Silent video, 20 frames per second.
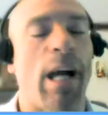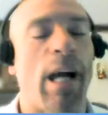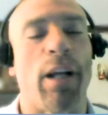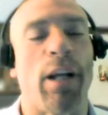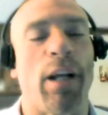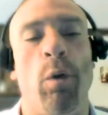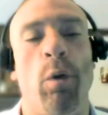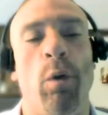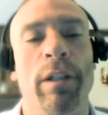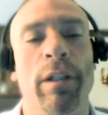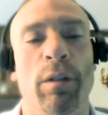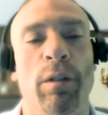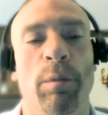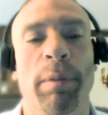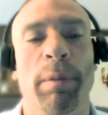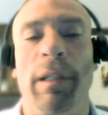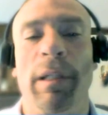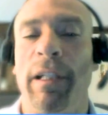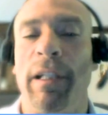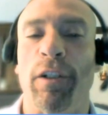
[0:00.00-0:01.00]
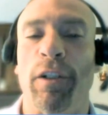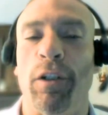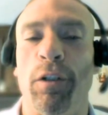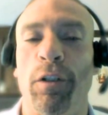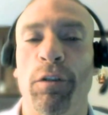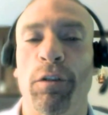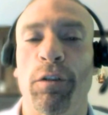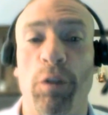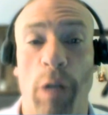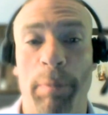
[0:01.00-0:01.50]
I don't want to
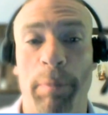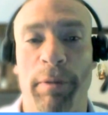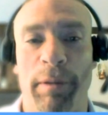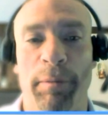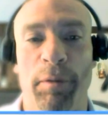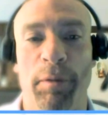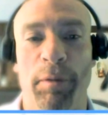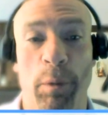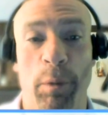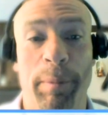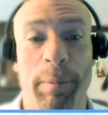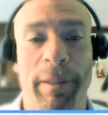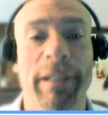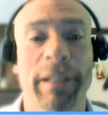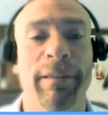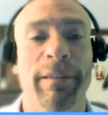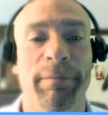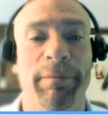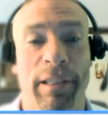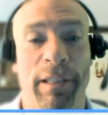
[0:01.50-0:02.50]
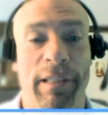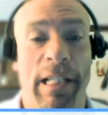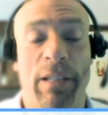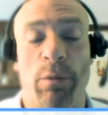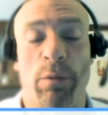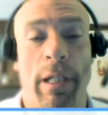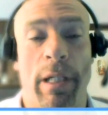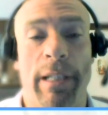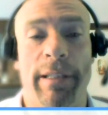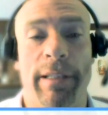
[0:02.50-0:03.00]
belittle upstream sweeping, because
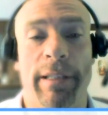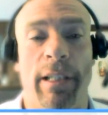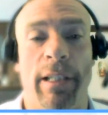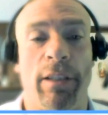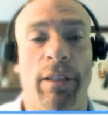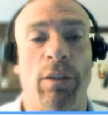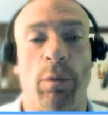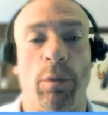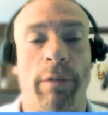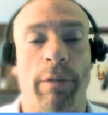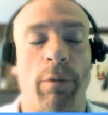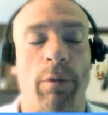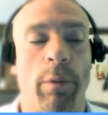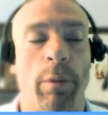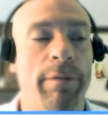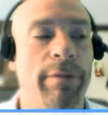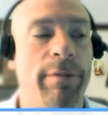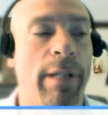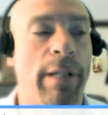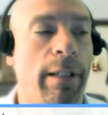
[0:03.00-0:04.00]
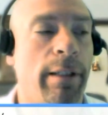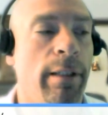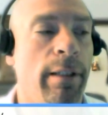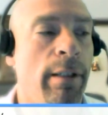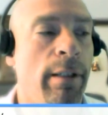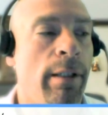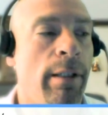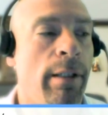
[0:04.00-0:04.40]
that's what I did. I used to work for WaveTech,